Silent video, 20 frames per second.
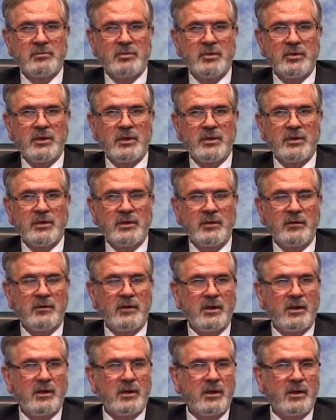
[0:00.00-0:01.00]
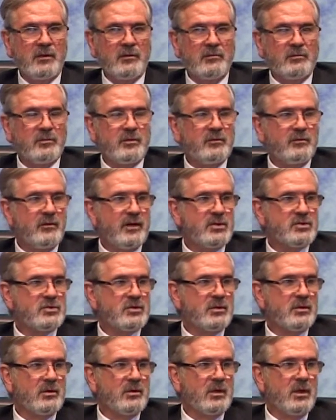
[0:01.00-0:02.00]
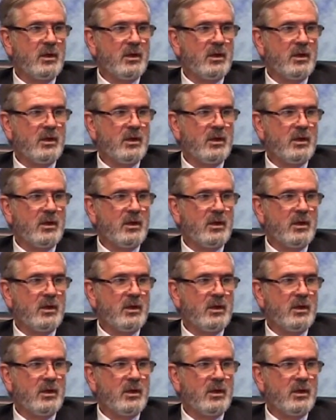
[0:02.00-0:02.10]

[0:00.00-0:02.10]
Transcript: particularly in the area of professional